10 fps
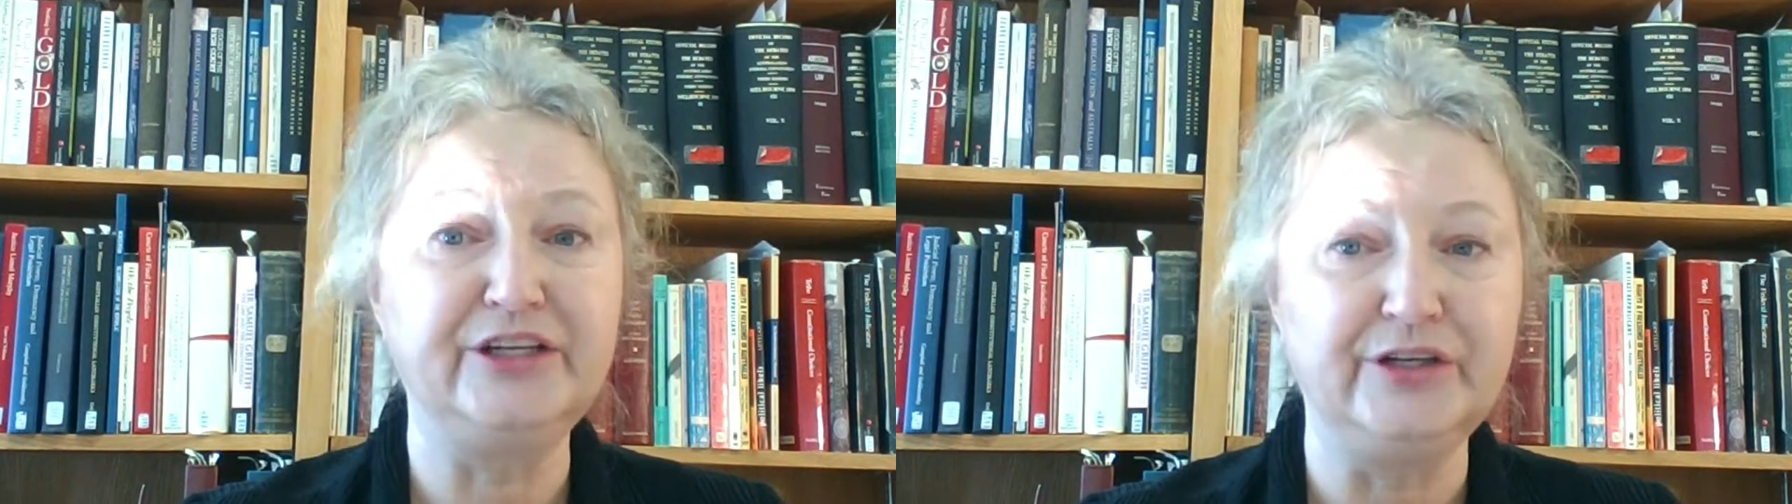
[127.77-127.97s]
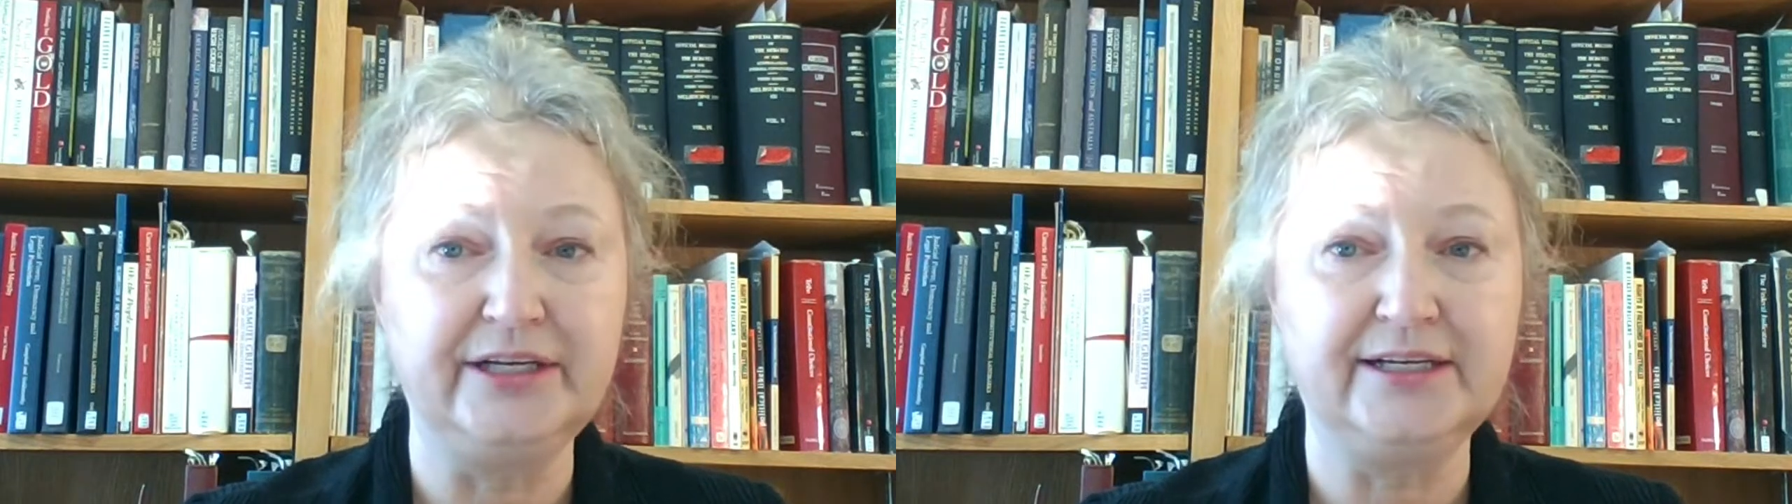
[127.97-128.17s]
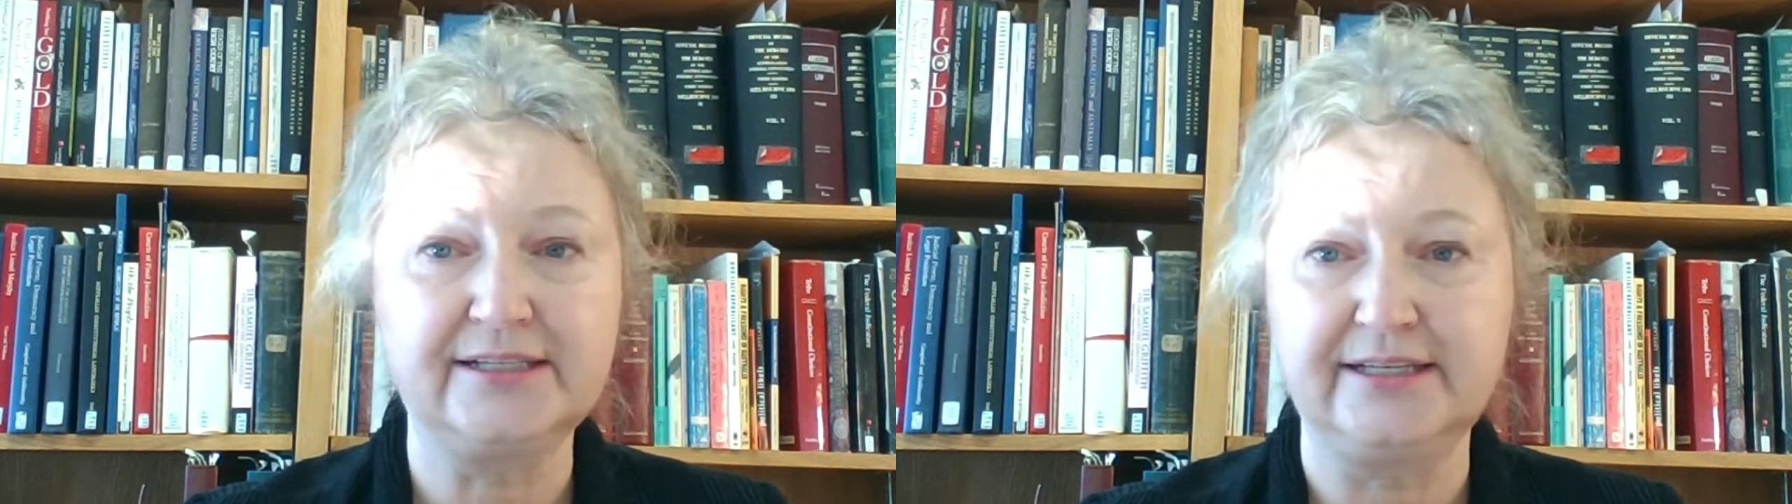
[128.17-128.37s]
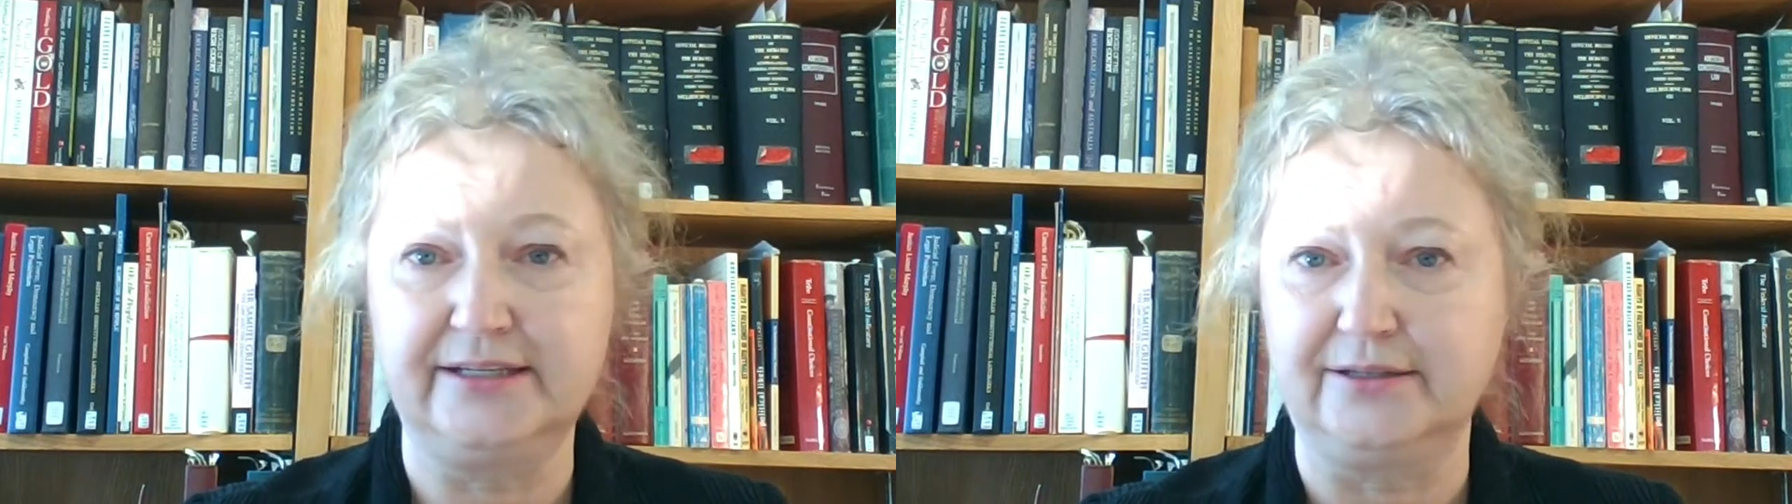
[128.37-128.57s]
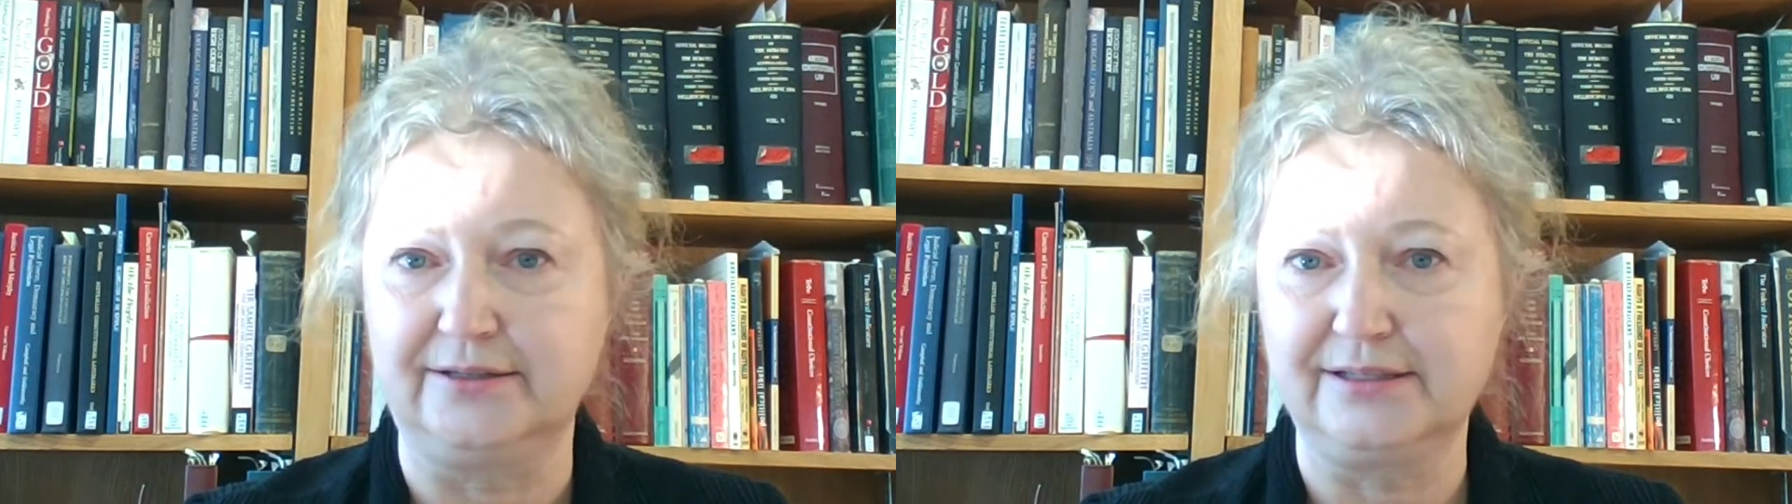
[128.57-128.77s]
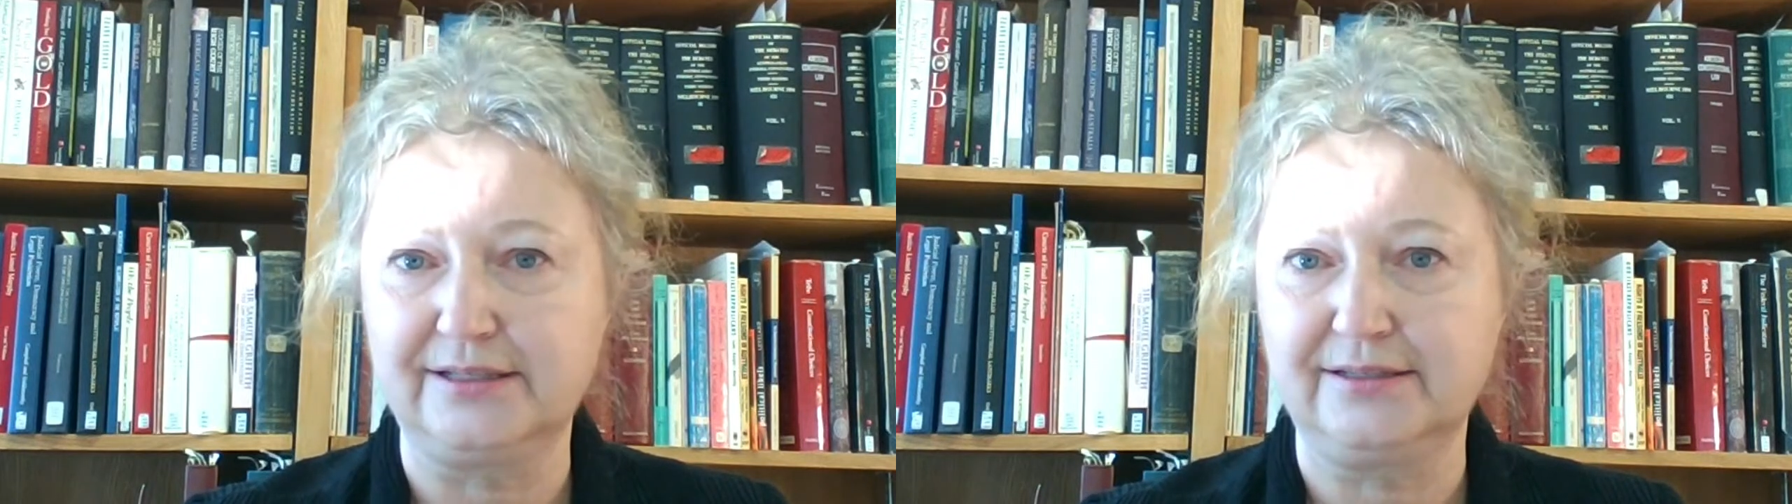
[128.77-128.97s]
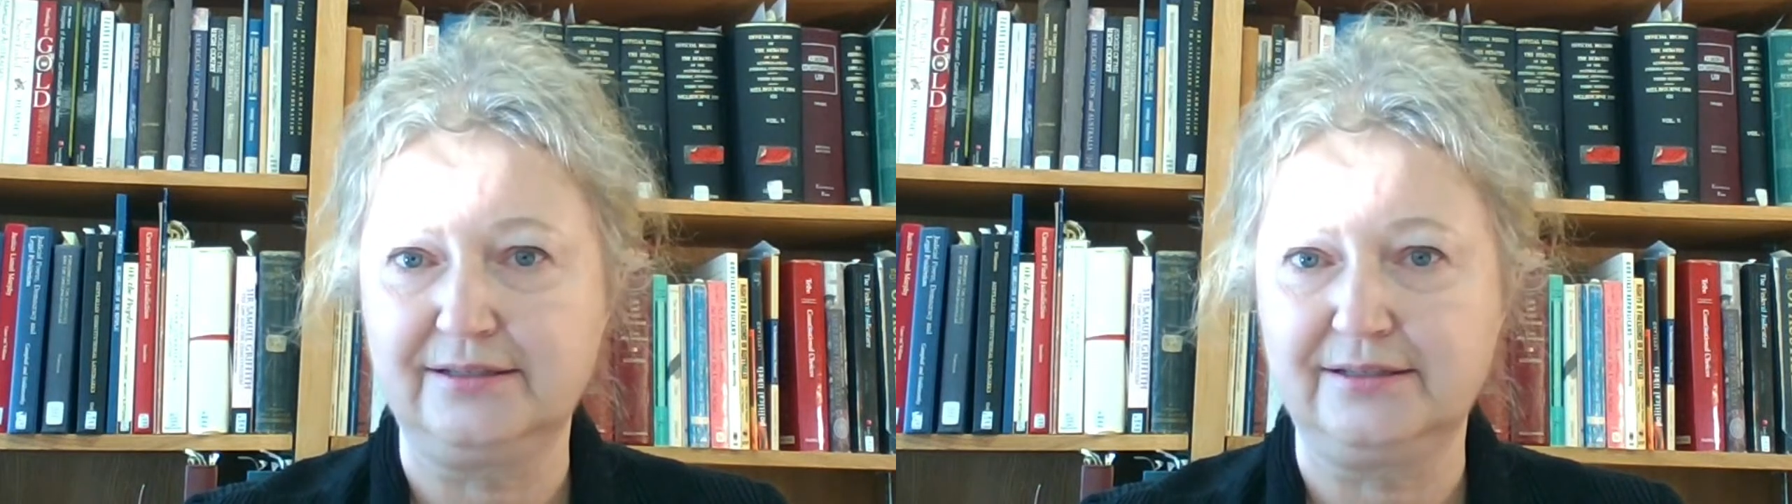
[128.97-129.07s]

unique skills.